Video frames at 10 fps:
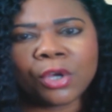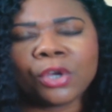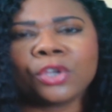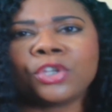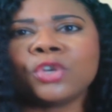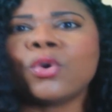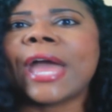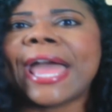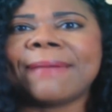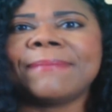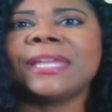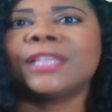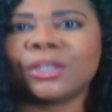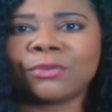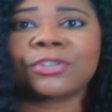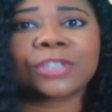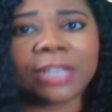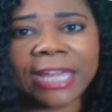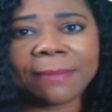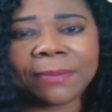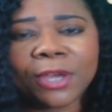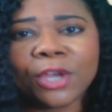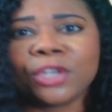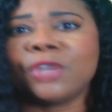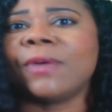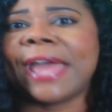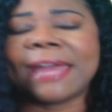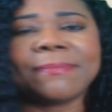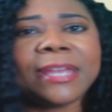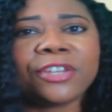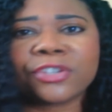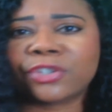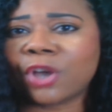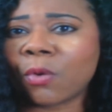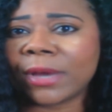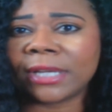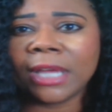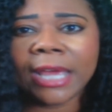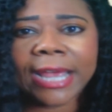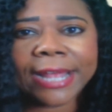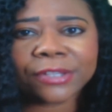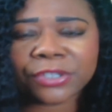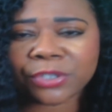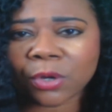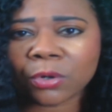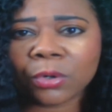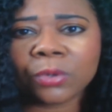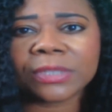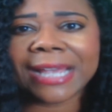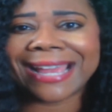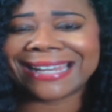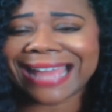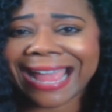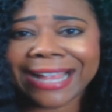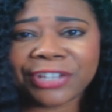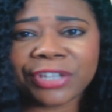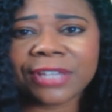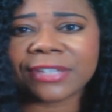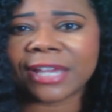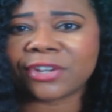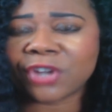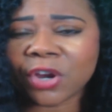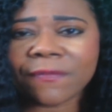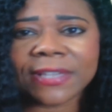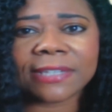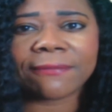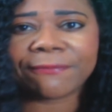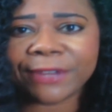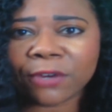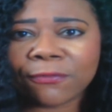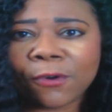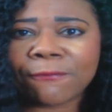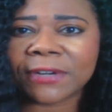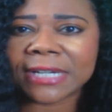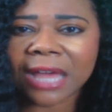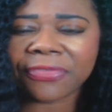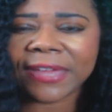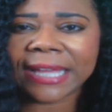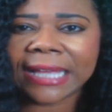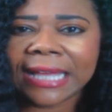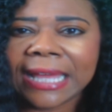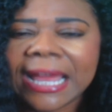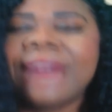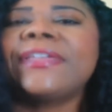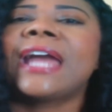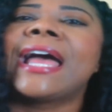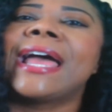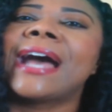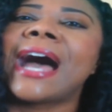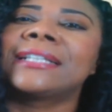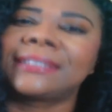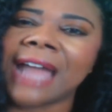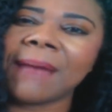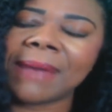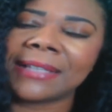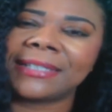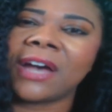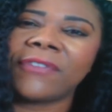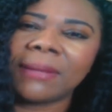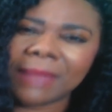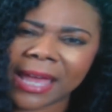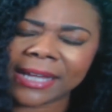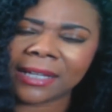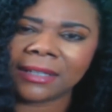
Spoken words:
You had me lose sleep. You had me just going in circles and anxious and nervous and fearful for nothing. And then I stopped myself and I'm like,